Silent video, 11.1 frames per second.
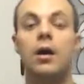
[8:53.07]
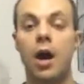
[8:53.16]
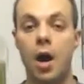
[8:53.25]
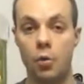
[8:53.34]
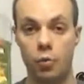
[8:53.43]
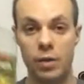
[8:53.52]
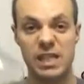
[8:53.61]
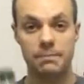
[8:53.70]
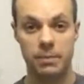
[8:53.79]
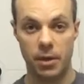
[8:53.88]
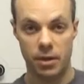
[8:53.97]
A
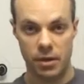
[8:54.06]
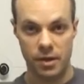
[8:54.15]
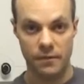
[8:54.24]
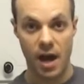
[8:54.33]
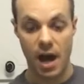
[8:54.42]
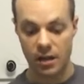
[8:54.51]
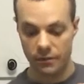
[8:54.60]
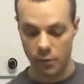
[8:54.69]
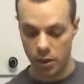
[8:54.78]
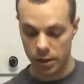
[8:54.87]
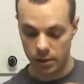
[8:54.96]
whisper of olive
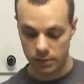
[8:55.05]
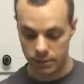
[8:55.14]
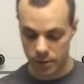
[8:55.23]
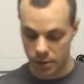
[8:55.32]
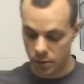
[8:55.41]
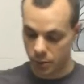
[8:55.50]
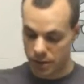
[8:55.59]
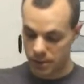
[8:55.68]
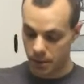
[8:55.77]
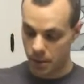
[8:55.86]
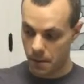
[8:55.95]
oil. Just a whisper.